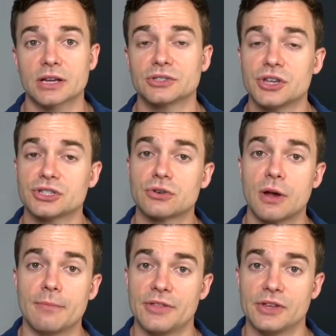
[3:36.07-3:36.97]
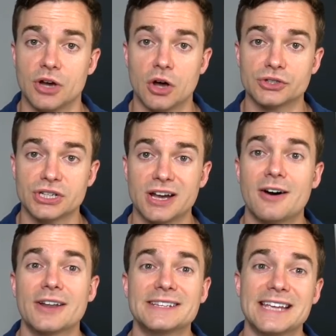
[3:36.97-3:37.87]
to the Scrum methodology
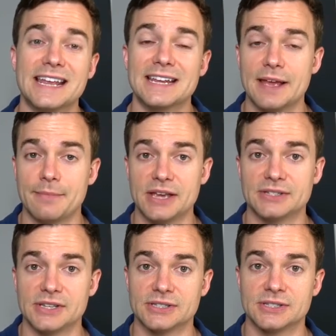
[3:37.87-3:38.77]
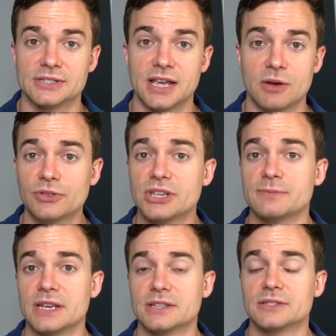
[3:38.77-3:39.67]
on a day-to-day basis. And what this
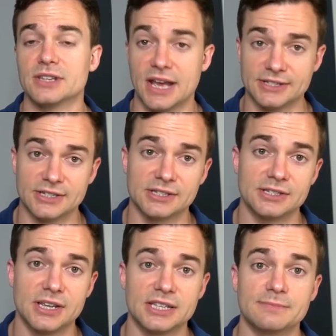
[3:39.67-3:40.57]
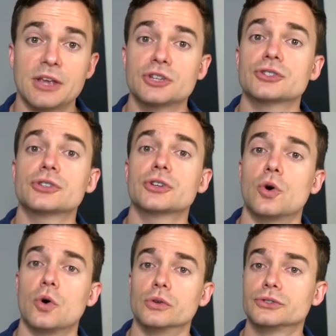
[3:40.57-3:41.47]
means, in essence, is making sure the
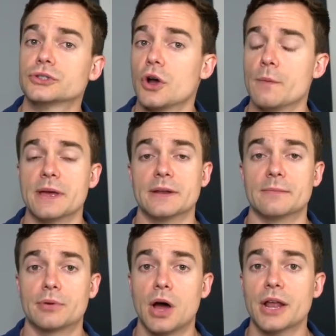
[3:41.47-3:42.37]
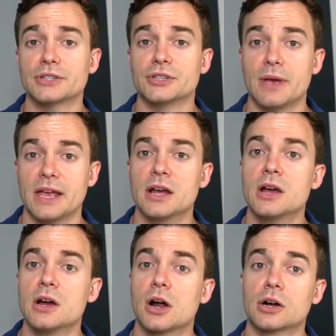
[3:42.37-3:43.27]
goal, scope, and product domain
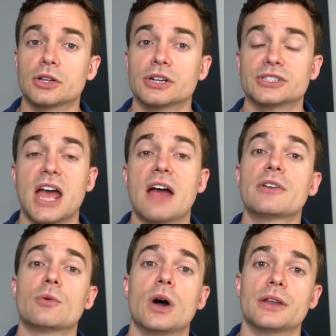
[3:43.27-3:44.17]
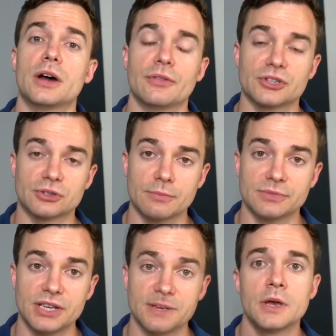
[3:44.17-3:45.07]
are clear to everyone on the Scrum
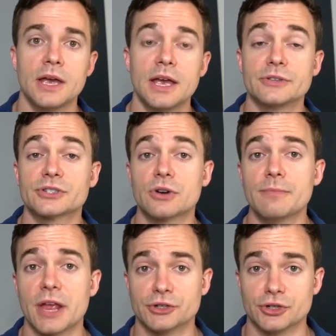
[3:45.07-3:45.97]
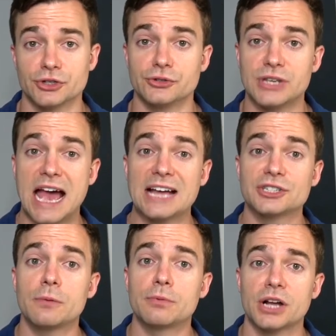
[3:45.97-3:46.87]
team. And the Scrum Managers use
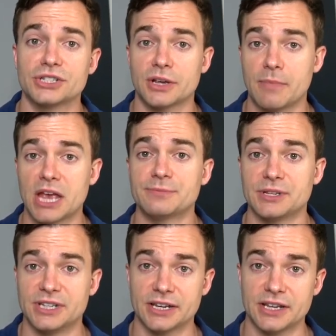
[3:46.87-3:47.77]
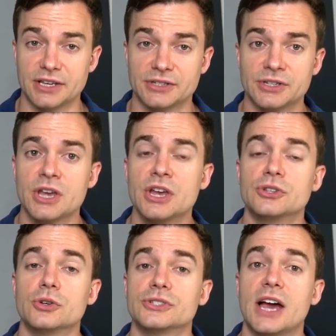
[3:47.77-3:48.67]
agile project management techniques
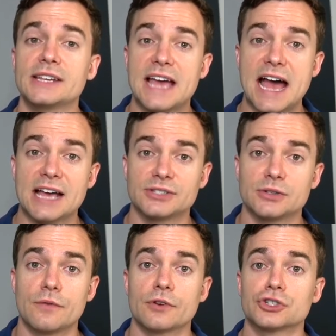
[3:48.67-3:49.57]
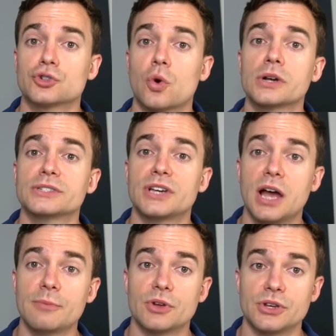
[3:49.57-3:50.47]
to assign tasks over short
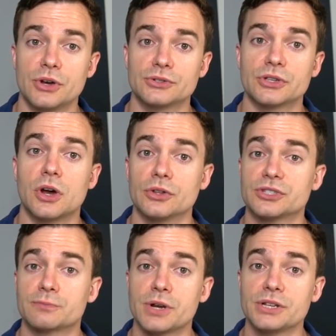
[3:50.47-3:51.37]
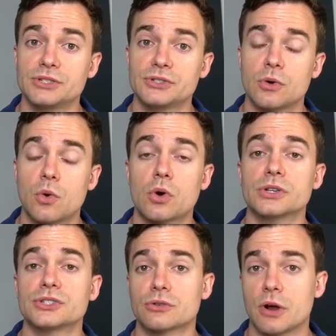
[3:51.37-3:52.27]
time windows called sprints or
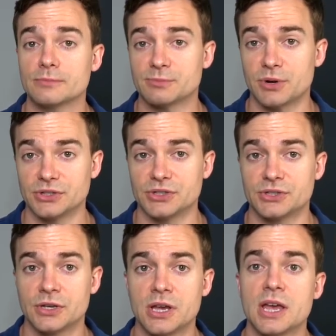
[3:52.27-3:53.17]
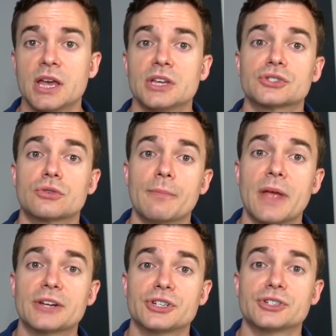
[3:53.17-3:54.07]
Scrum sprints. Scrum
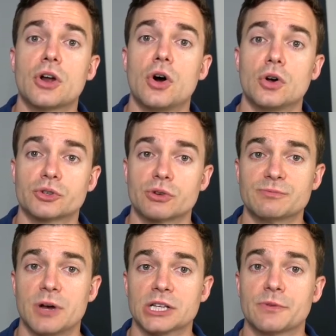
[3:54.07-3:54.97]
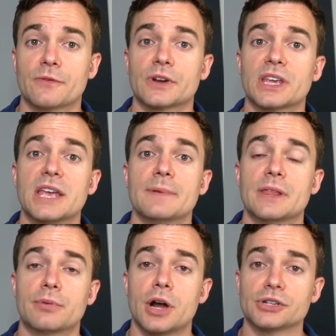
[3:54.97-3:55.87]
Managers are also responsible for keeping the
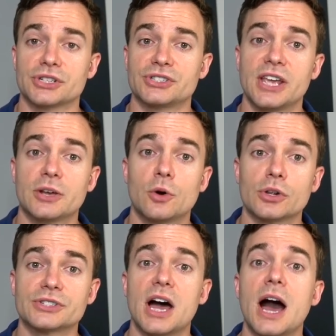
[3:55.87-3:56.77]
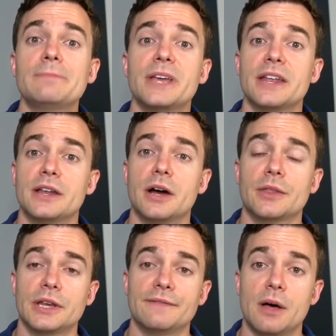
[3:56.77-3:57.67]
project stakeholders updated on
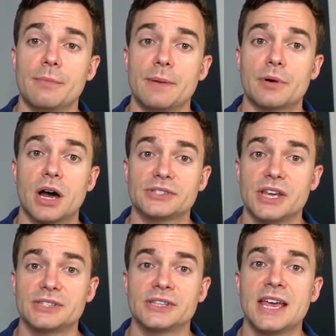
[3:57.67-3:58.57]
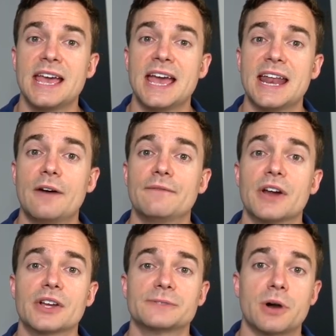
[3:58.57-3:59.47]
the development process and how
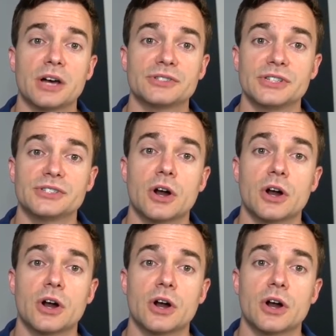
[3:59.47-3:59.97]
various processes are